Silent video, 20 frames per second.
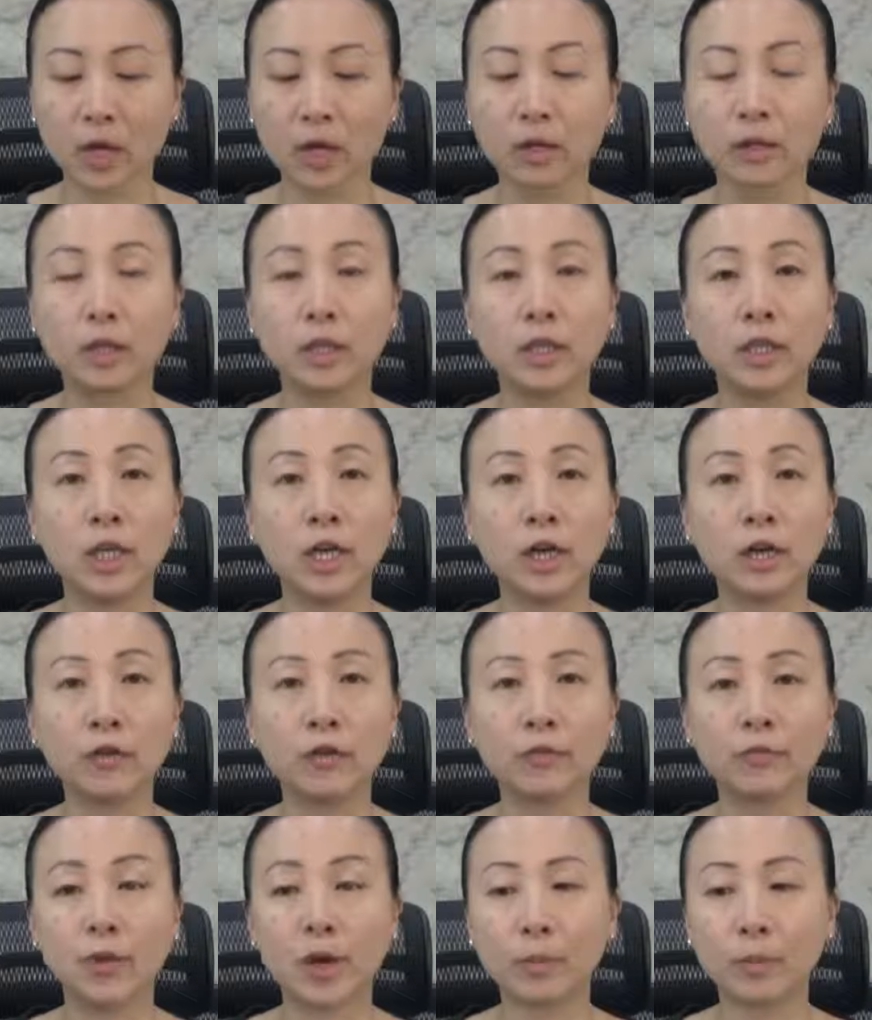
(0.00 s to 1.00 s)
the year
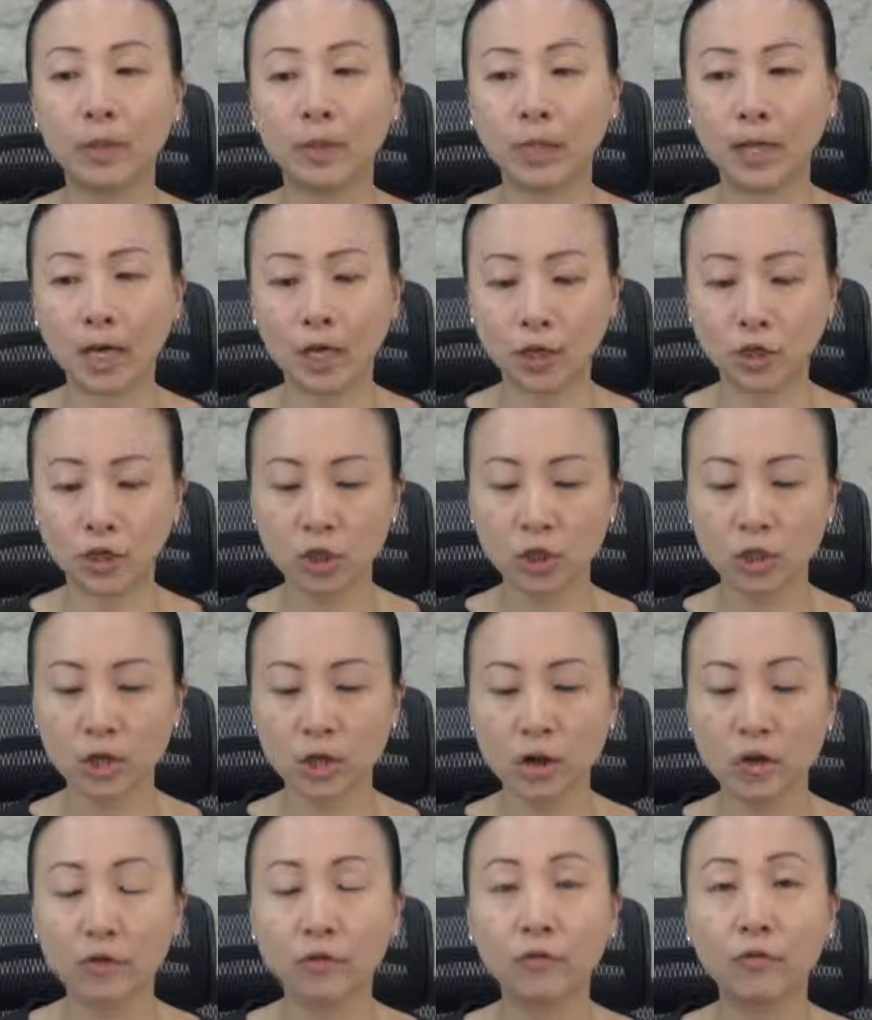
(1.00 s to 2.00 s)
of publication,
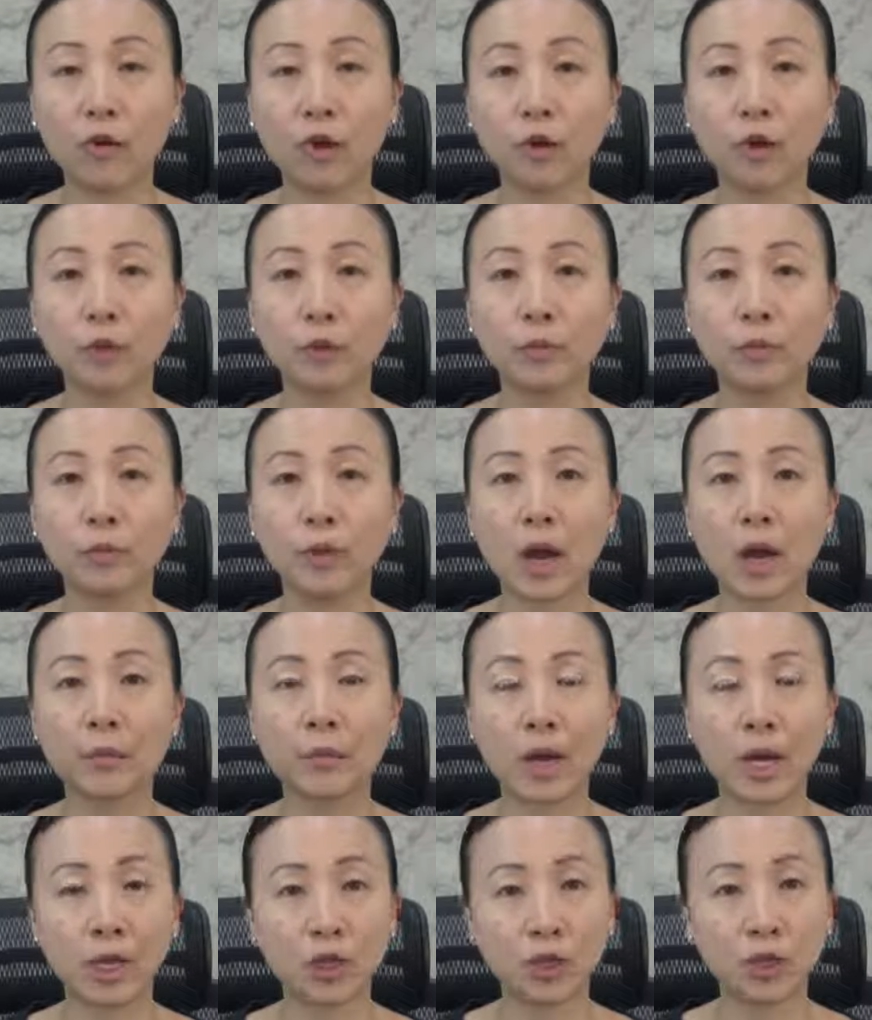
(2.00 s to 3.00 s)
volume,
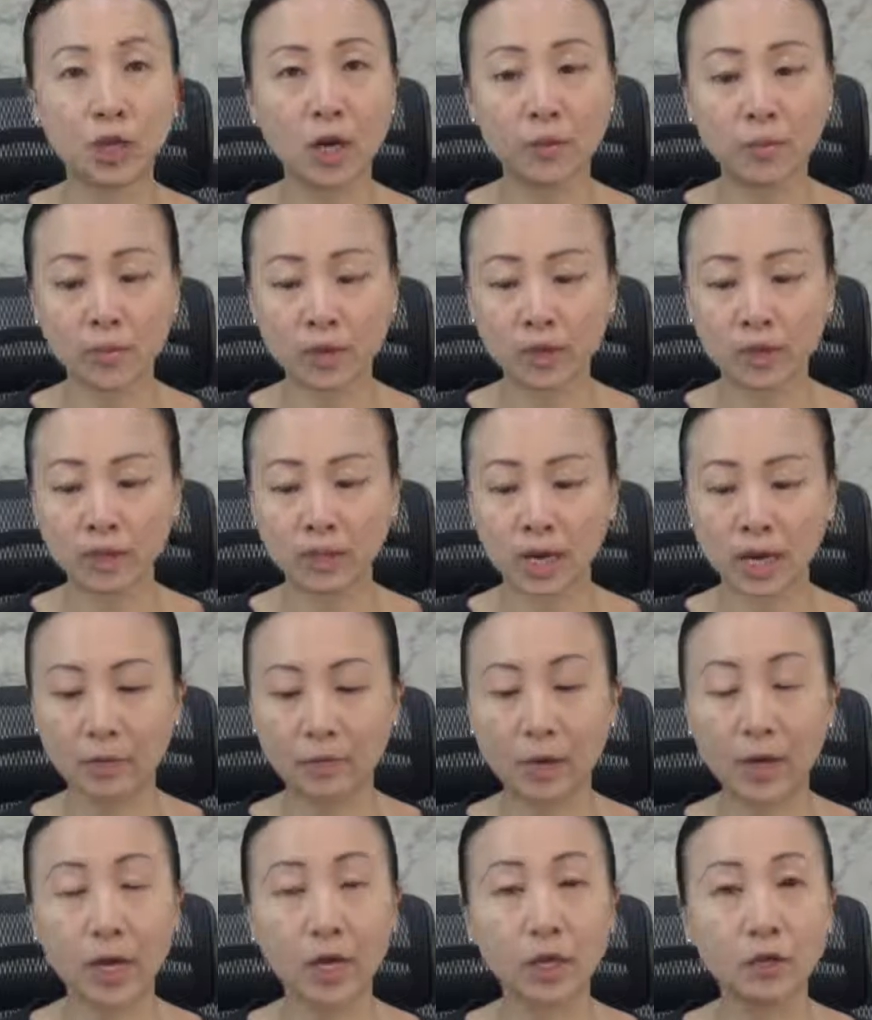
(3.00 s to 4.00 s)
page numbers and
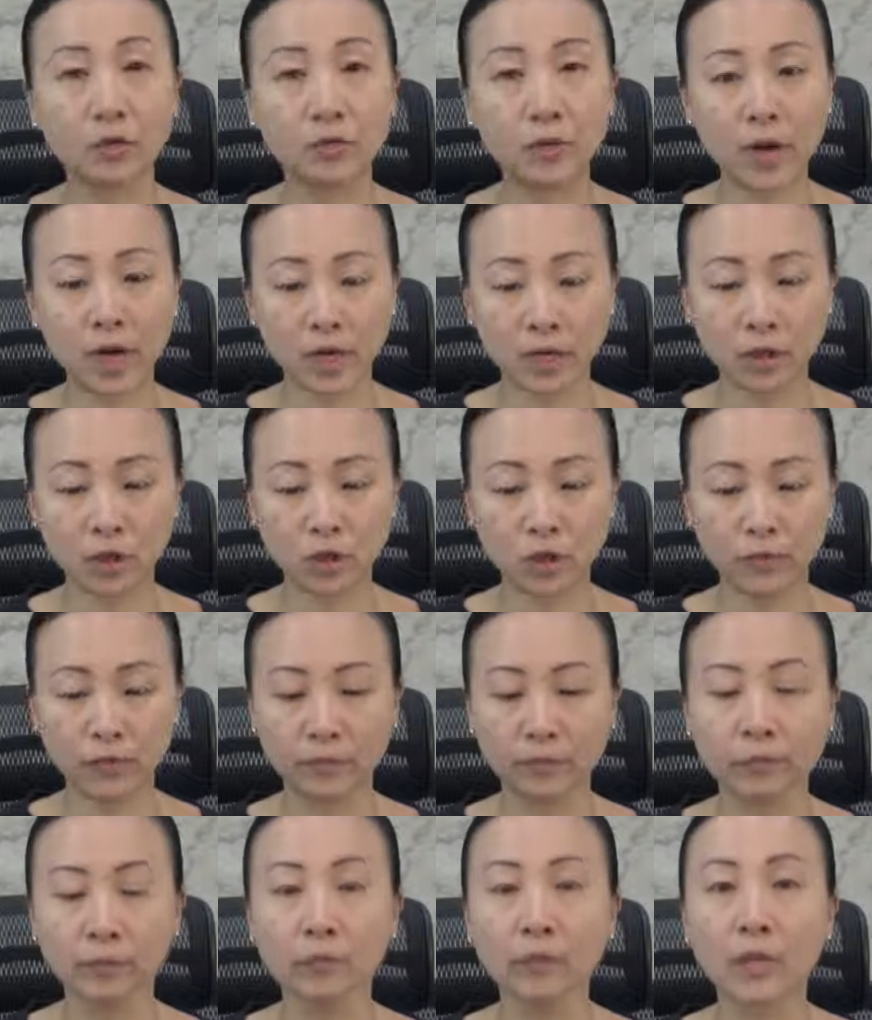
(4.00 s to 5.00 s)
page range,
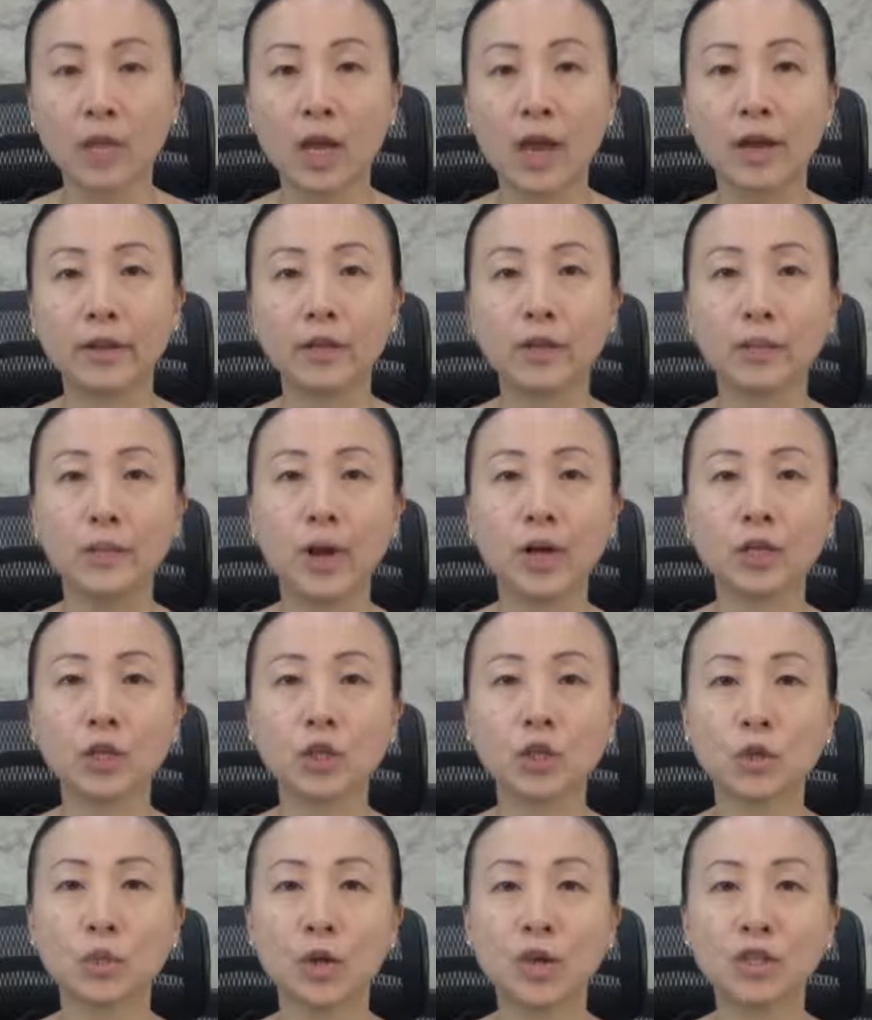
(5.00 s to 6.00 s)
and the
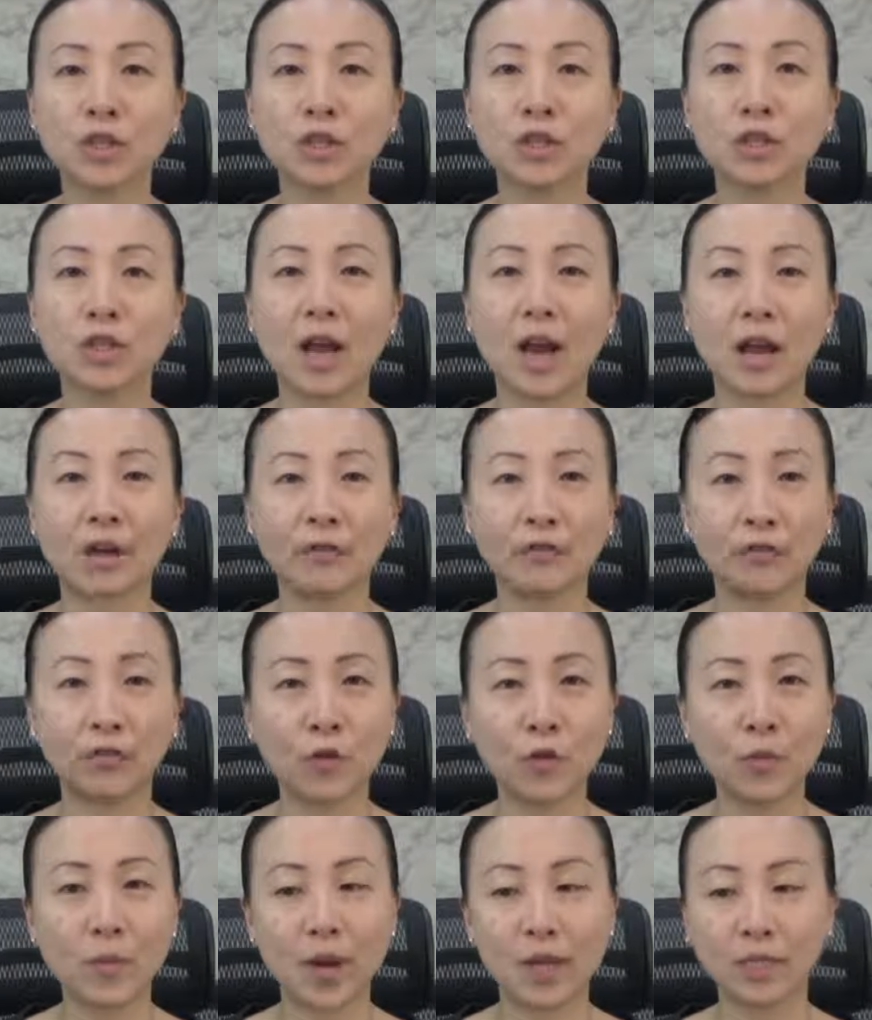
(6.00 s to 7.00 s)
punctuation and
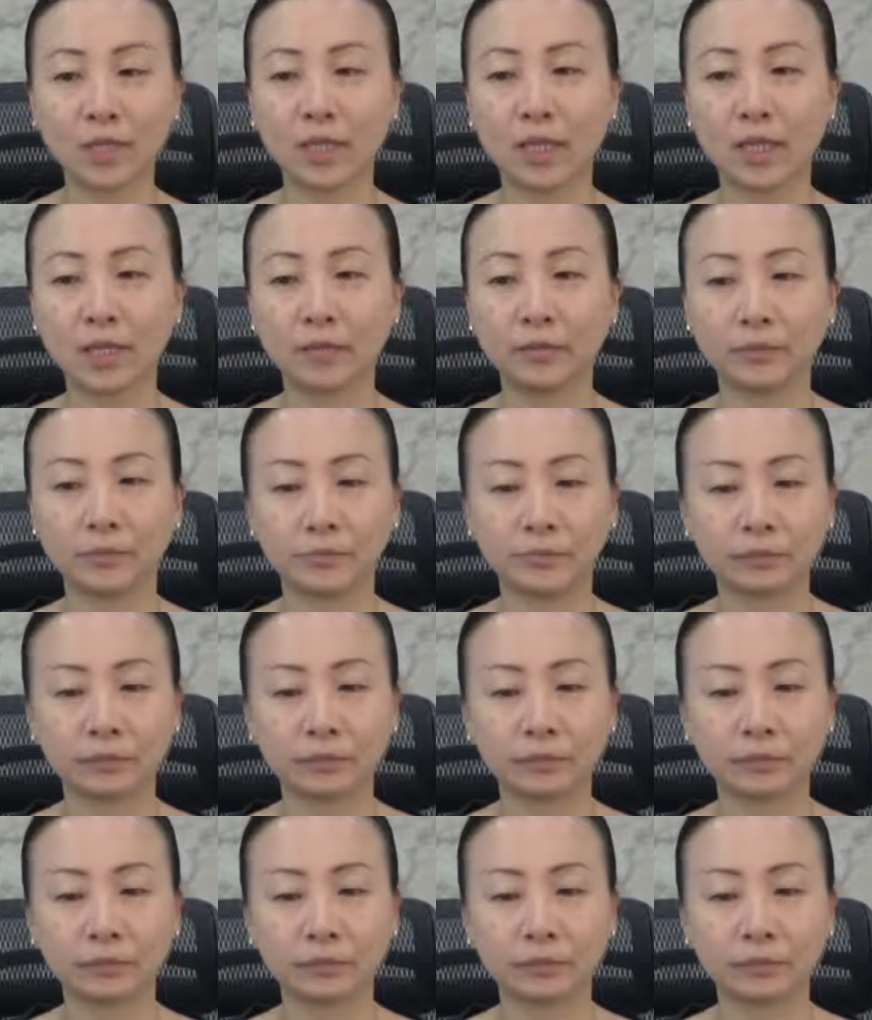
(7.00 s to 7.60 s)
formatting.